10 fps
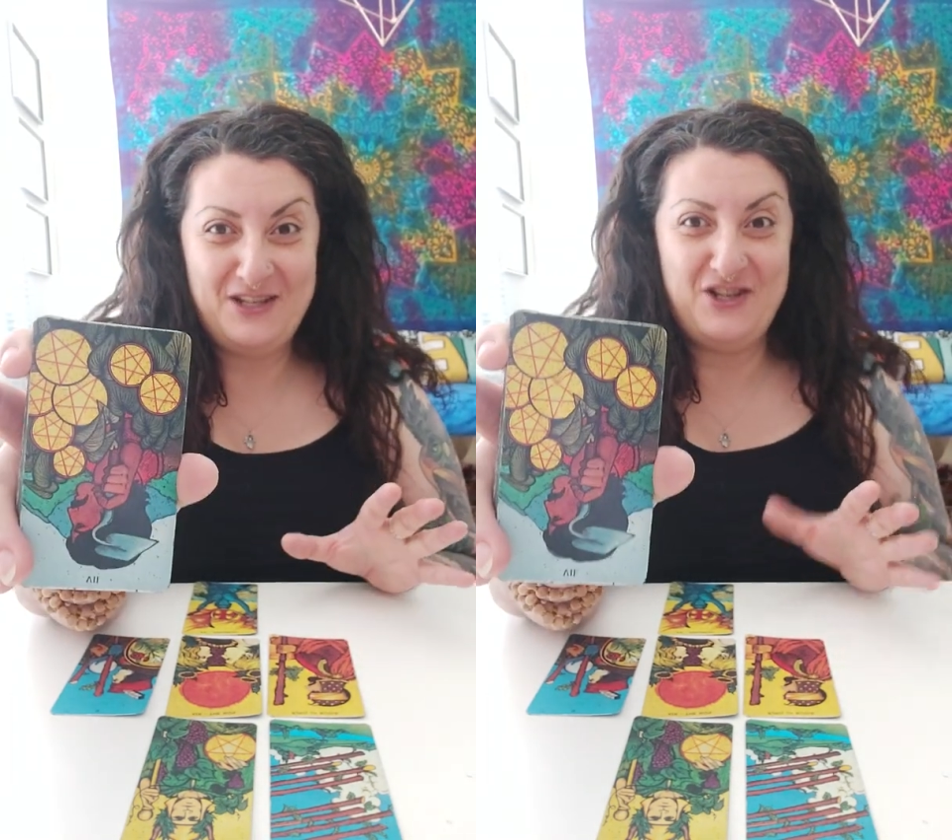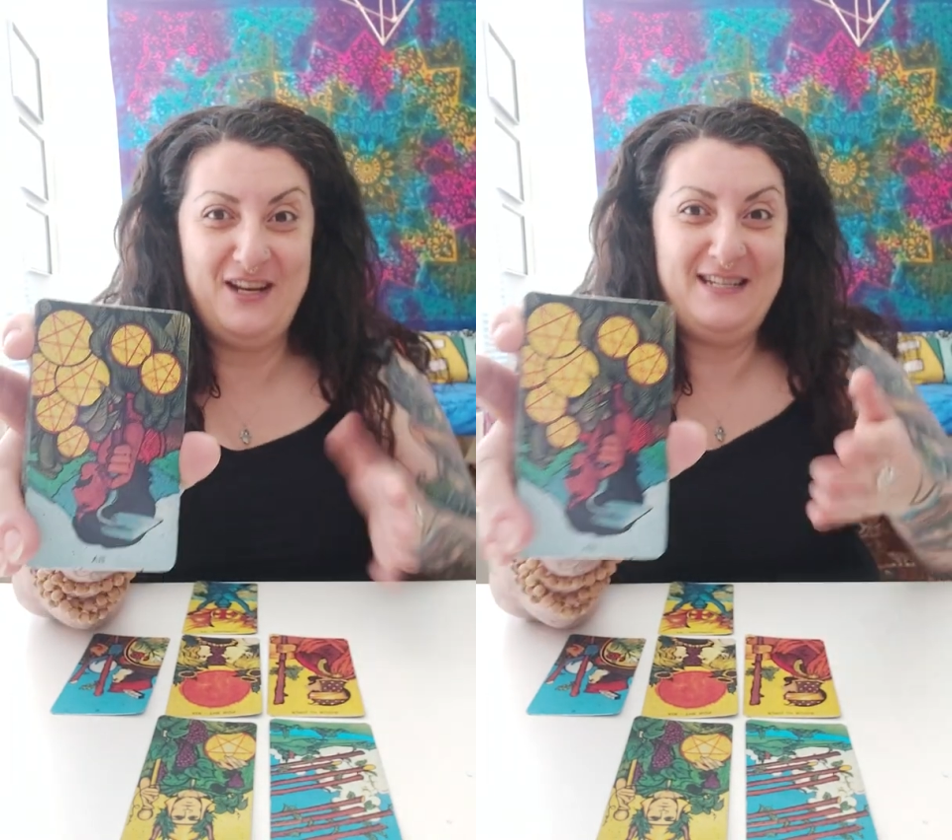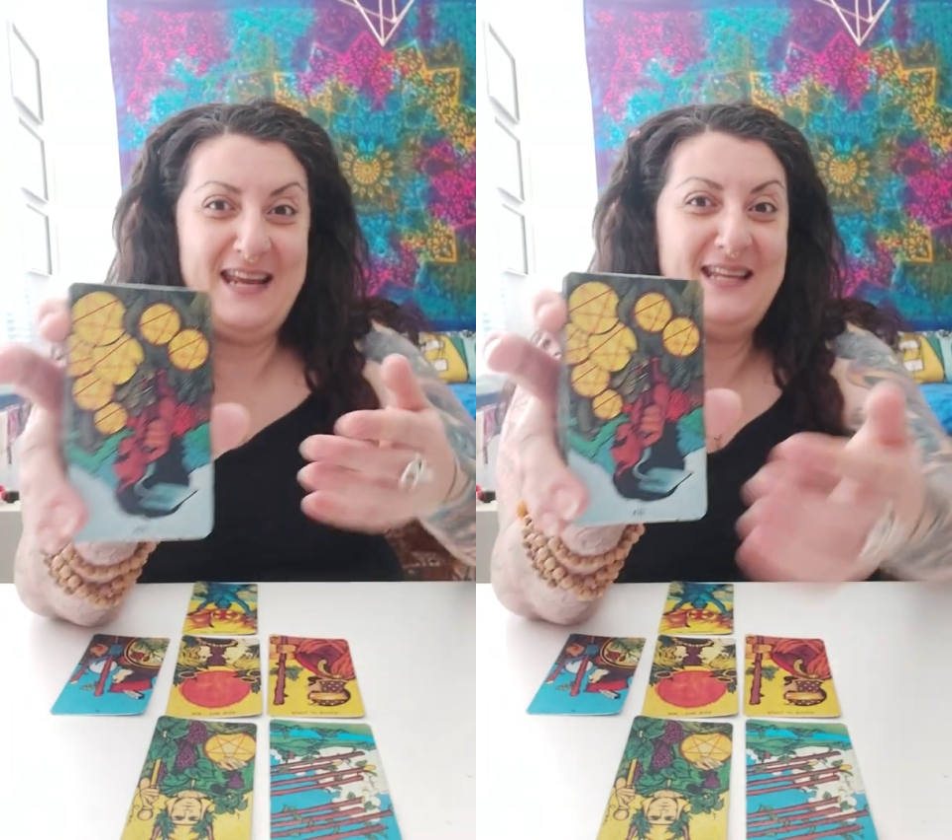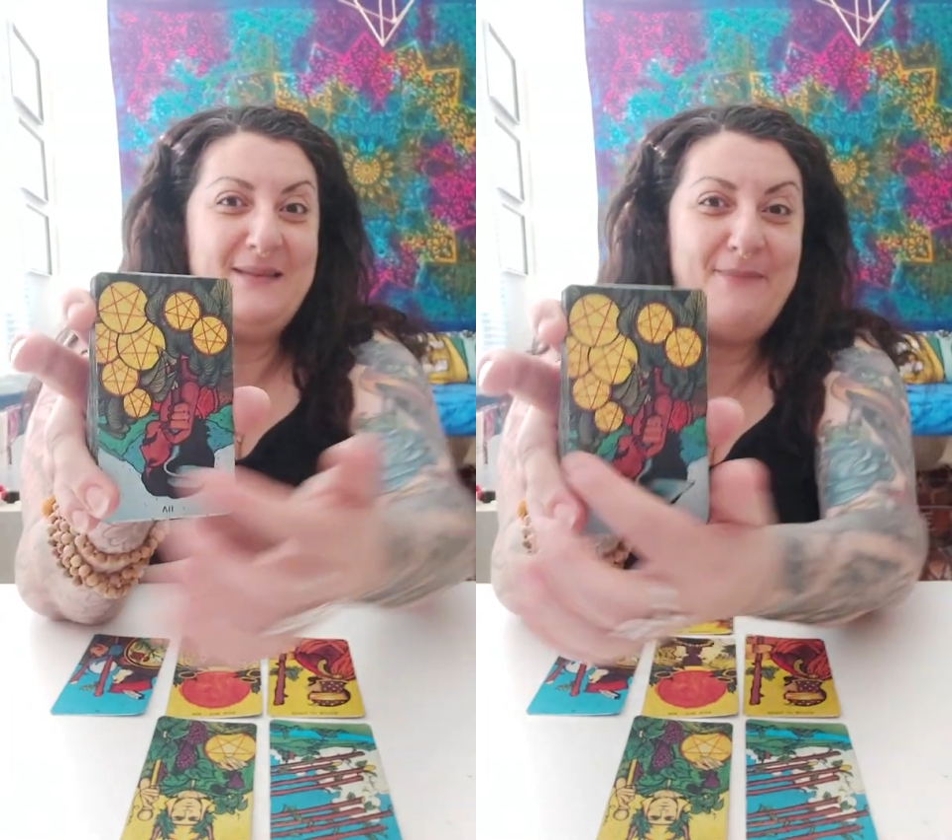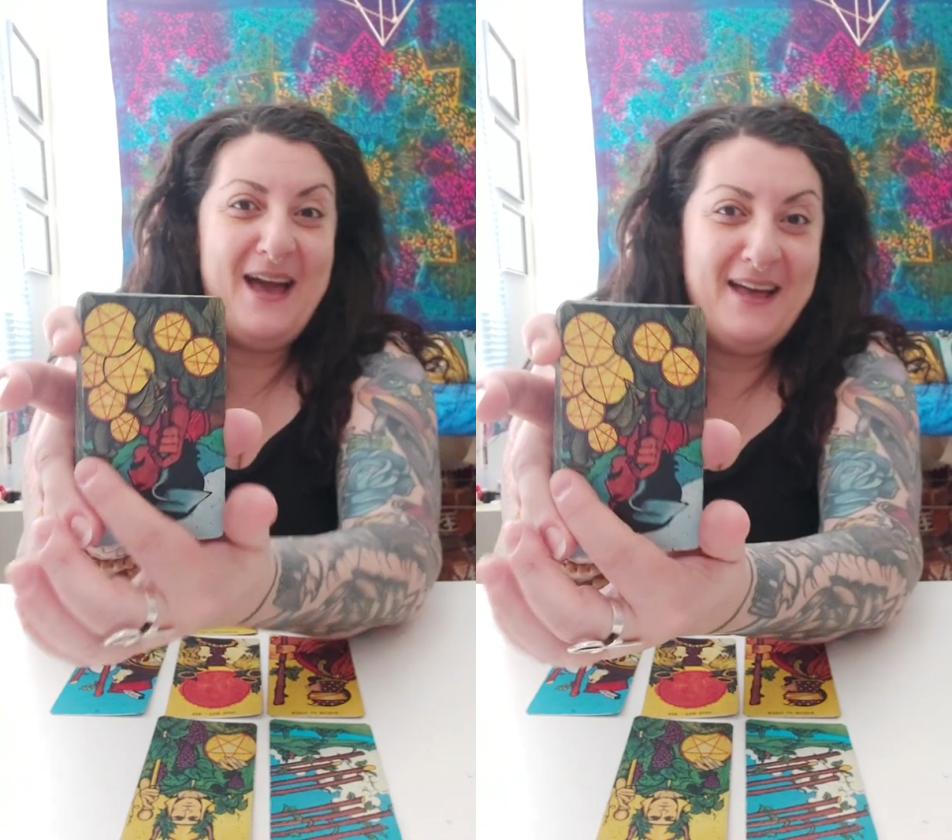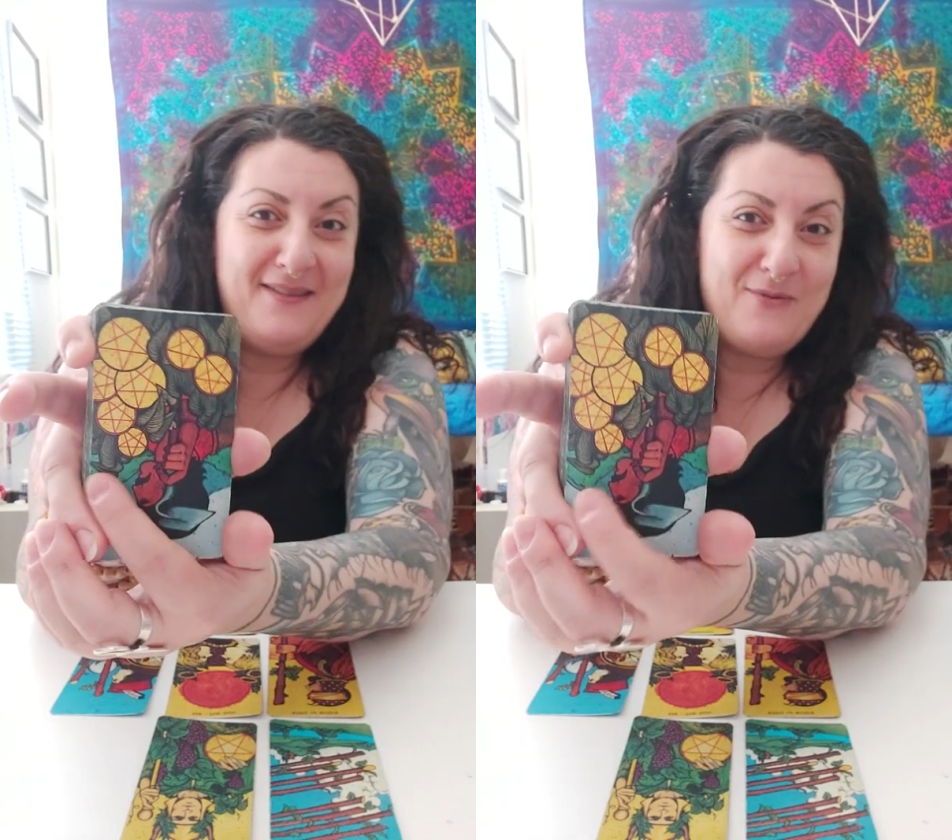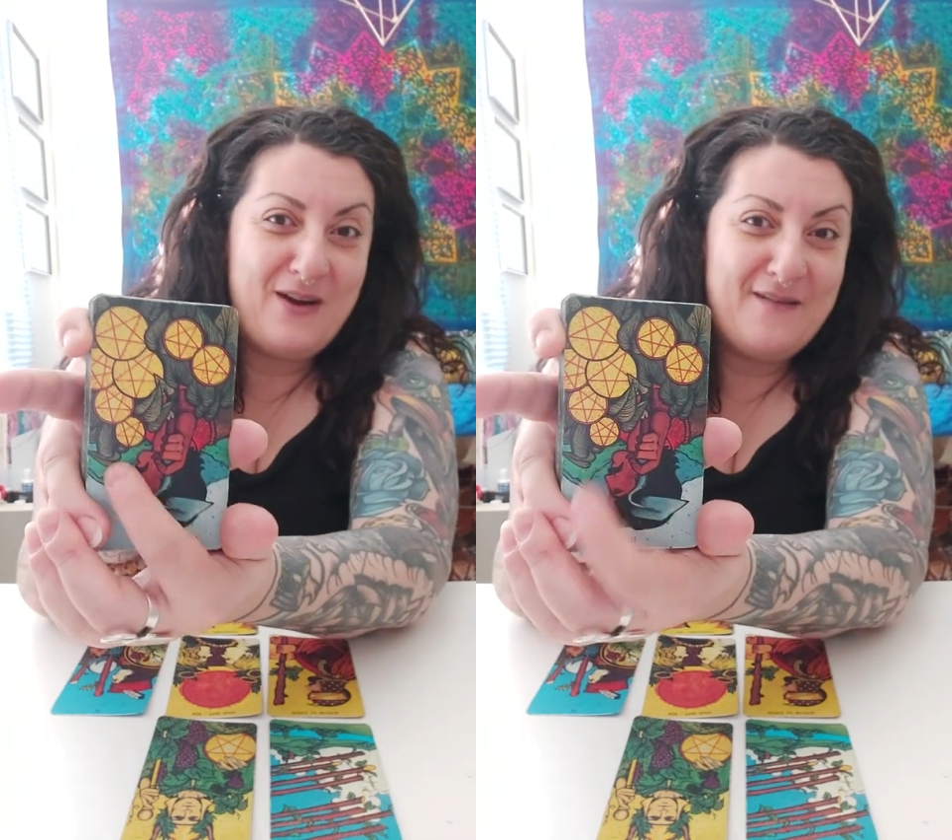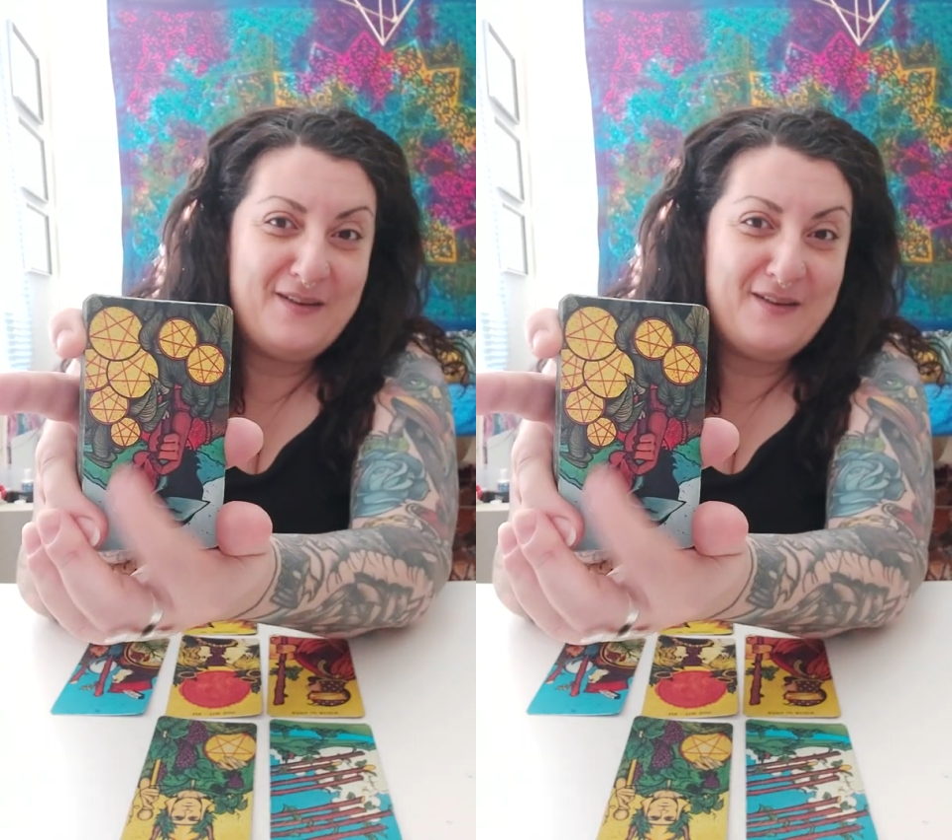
Should I take the path where I've